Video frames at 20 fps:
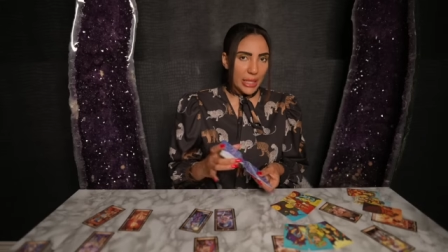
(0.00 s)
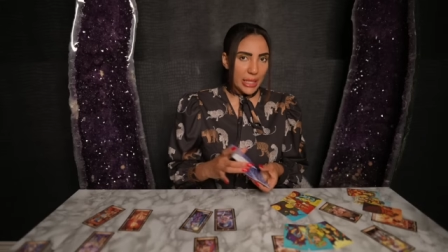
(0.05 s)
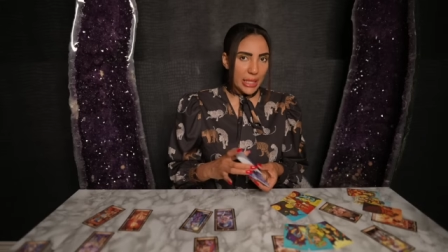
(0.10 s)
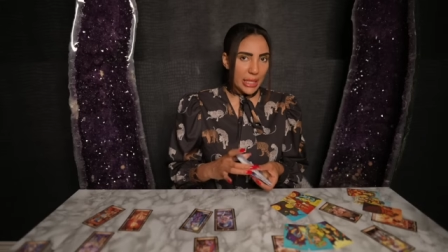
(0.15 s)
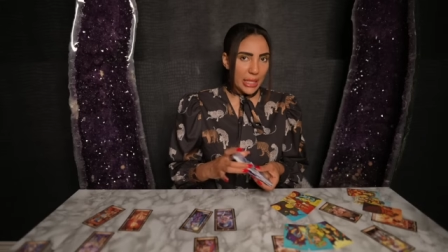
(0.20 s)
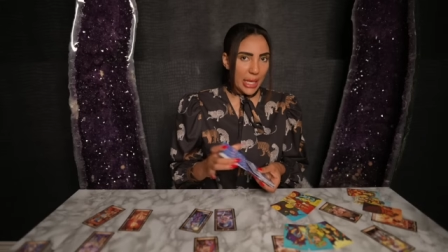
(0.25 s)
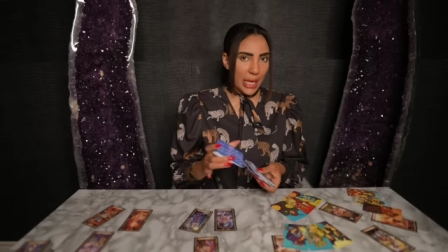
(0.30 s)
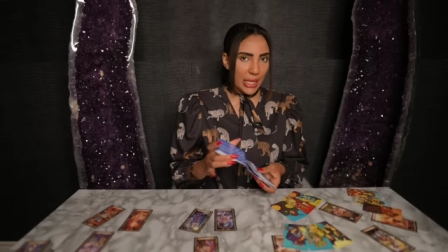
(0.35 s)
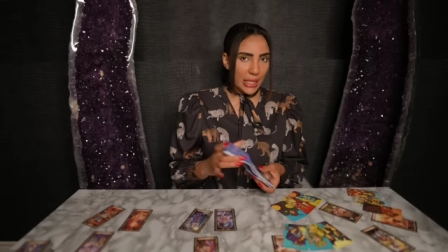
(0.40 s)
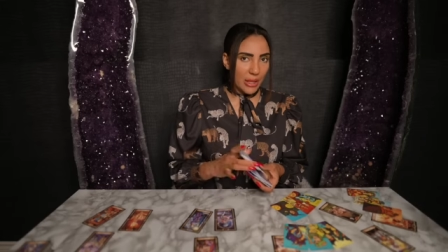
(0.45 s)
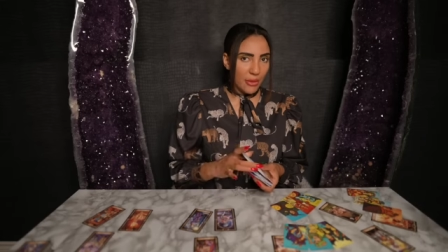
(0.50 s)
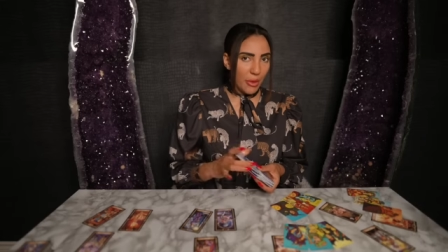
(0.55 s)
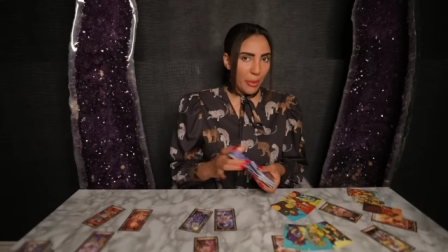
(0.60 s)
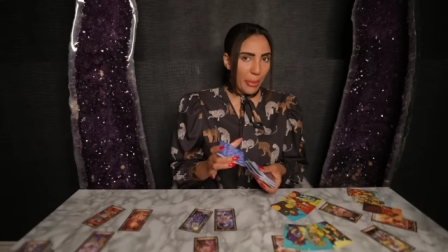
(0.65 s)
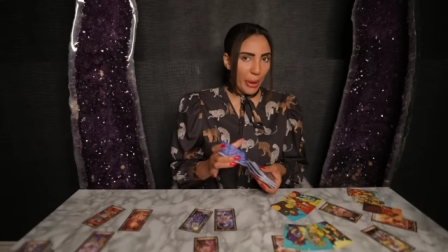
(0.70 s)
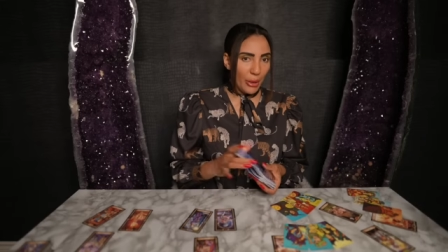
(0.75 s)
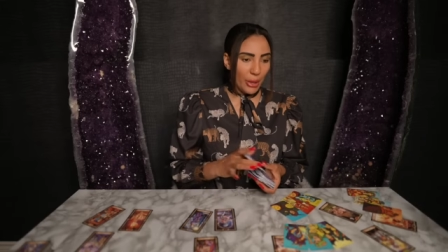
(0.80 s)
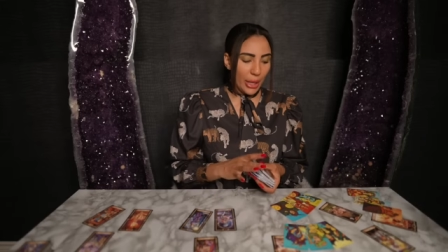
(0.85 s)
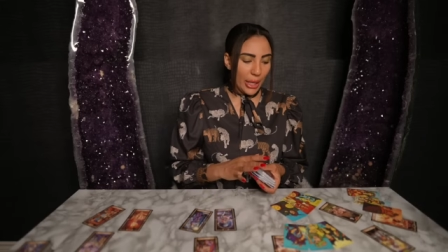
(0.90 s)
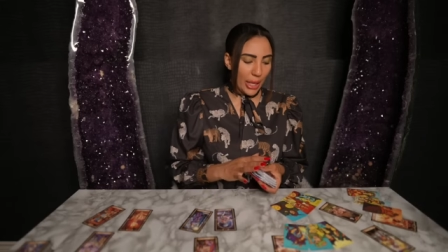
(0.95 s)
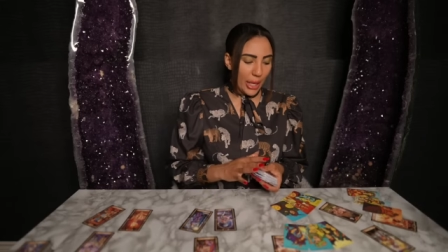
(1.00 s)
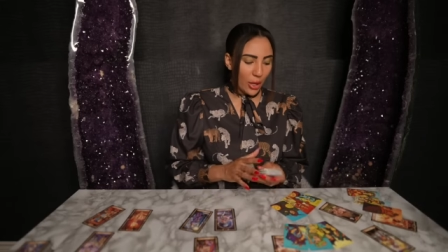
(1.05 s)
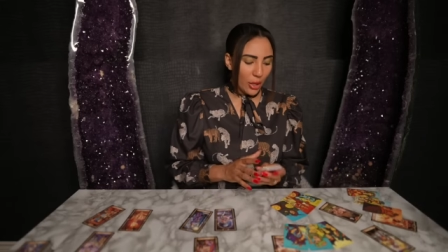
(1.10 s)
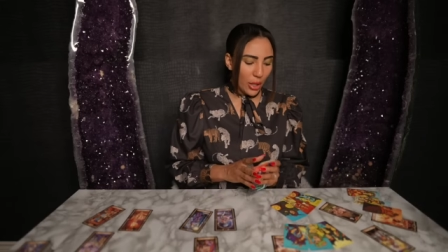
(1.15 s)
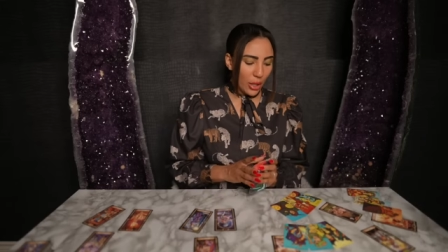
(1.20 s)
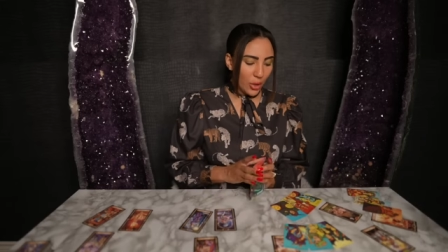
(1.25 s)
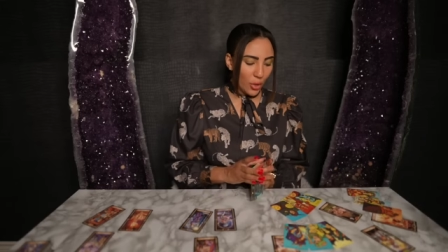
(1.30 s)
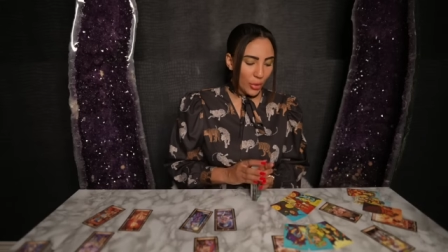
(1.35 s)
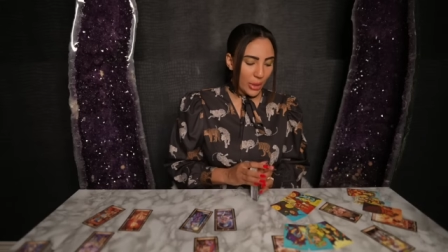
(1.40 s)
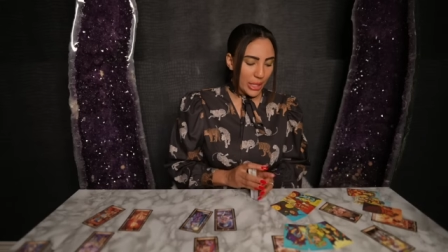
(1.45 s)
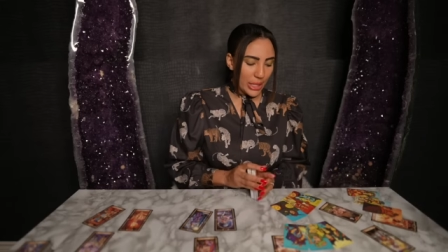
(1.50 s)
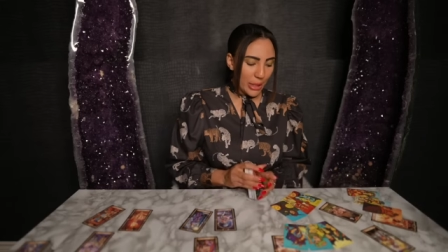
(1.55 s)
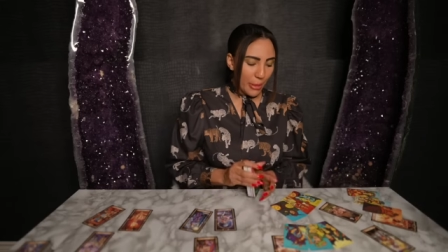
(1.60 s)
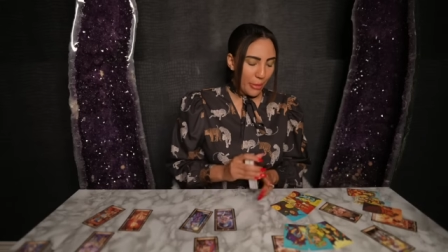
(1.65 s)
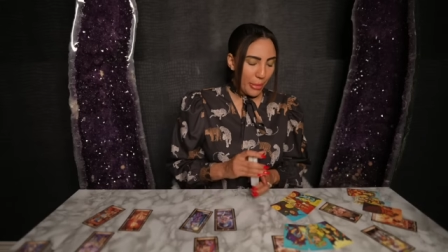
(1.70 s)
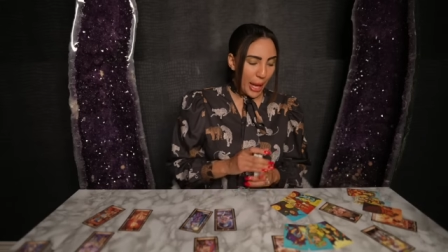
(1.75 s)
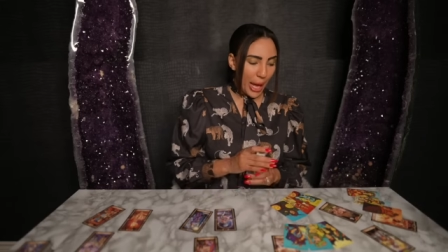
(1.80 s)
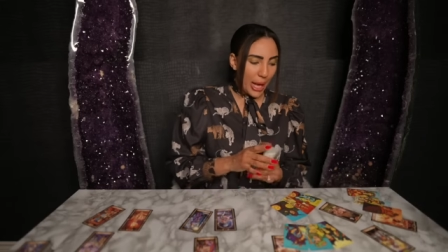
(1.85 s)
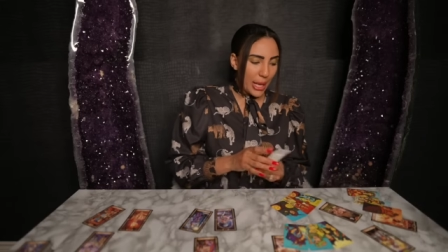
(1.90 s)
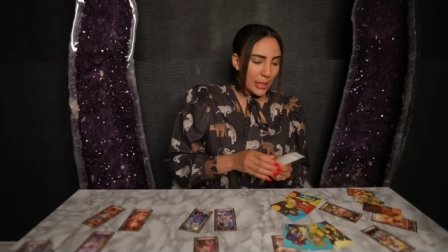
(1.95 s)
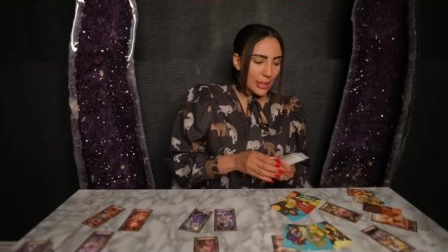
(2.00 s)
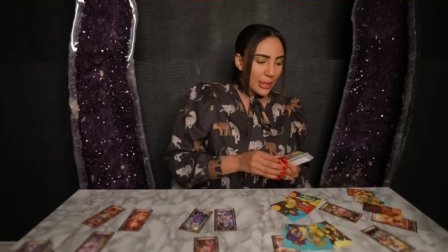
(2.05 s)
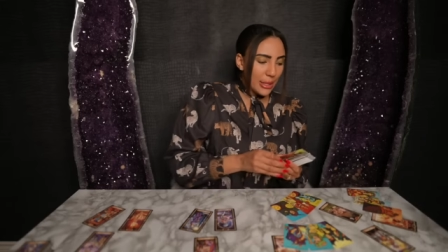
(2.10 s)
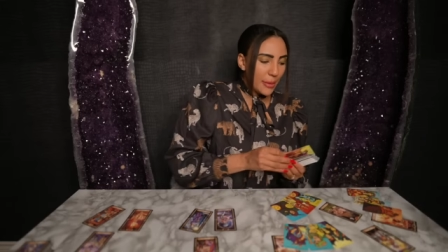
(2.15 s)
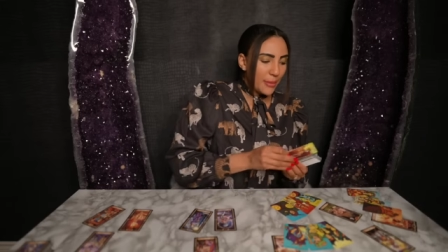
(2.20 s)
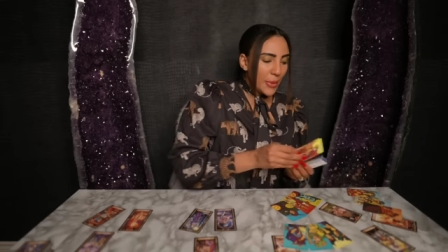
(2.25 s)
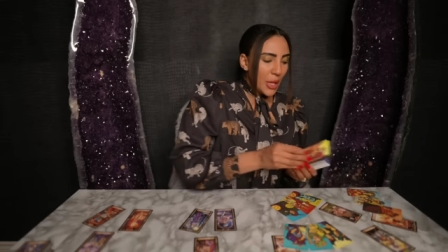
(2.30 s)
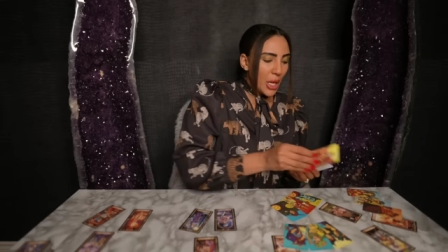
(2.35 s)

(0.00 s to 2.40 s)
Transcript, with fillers: indecisive about it here in the recent past.